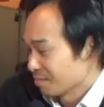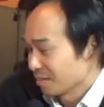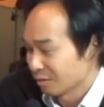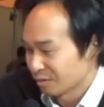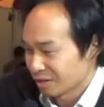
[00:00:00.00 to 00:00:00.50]

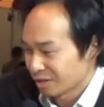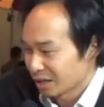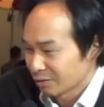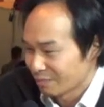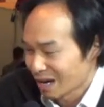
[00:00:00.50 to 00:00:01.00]
the
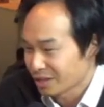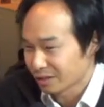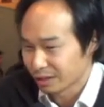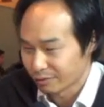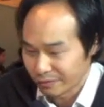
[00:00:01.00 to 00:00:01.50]
society will
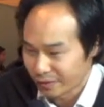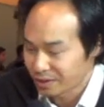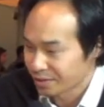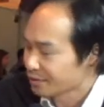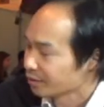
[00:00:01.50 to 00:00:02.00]
magically
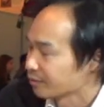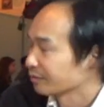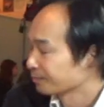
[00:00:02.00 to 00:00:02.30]
reinvent itself.